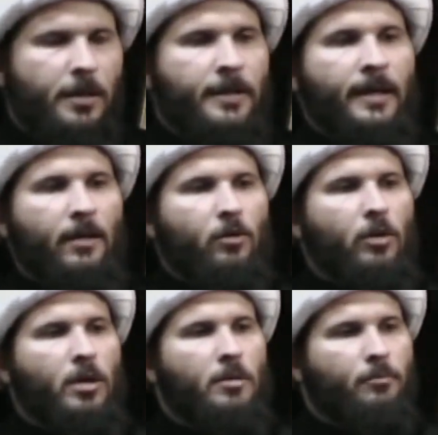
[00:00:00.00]

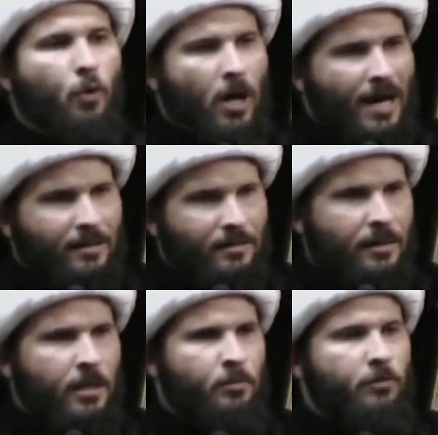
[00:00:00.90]
Now,
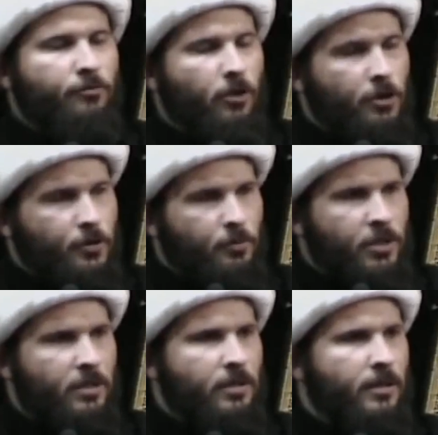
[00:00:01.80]
Muharram,
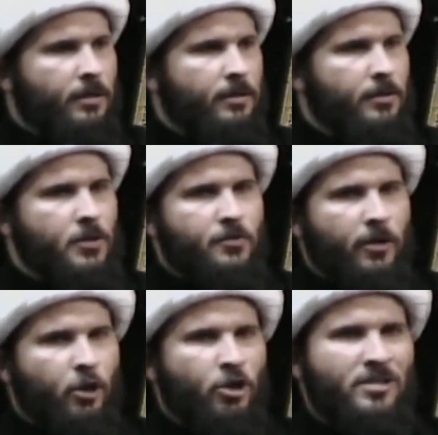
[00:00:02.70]
Fatimiya, these
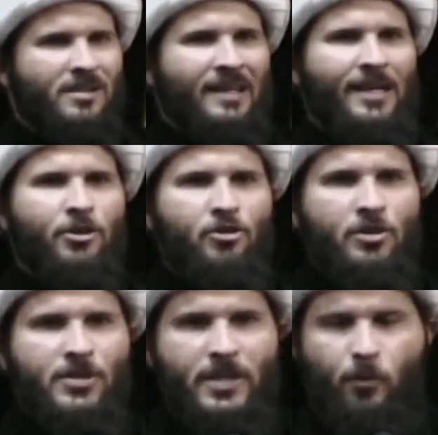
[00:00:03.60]
various
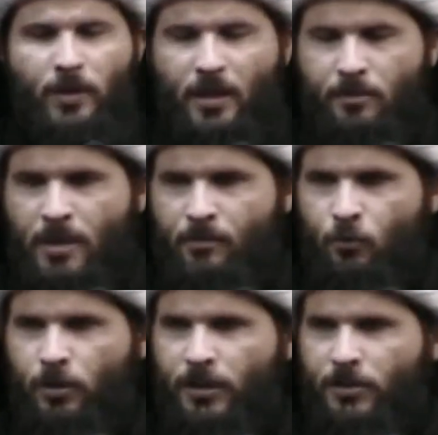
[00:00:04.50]
occasions that we
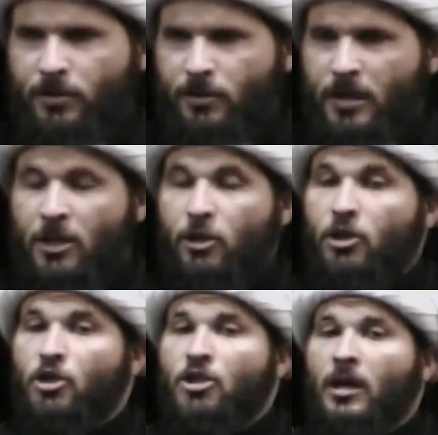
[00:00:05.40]
commemorate
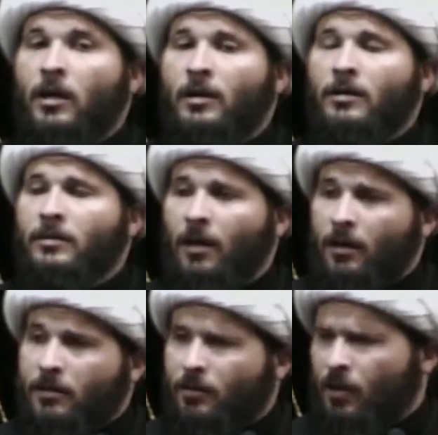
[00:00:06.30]
the
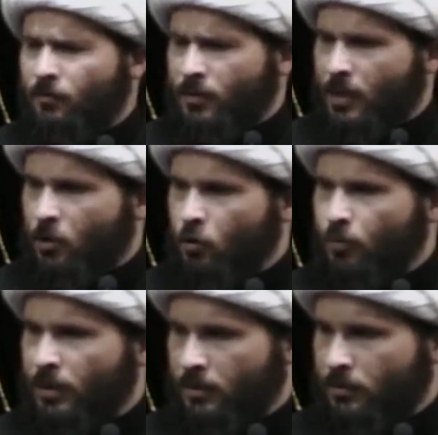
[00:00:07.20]
shahadat of the Ahlul
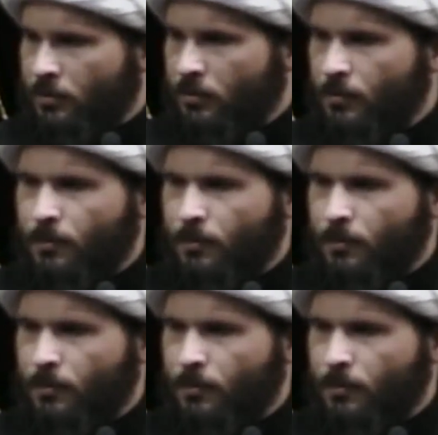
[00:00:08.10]
Bayt,